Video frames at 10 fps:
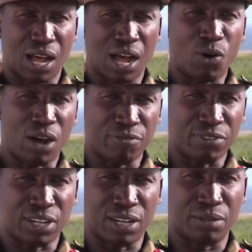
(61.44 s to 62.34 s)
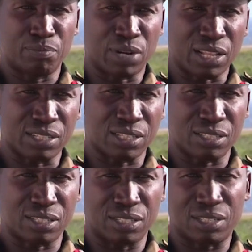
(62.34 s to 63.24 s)
are our African brothers
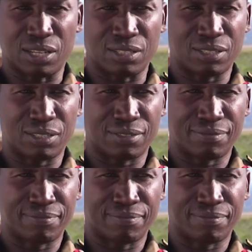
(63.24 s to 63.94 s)
and sisters.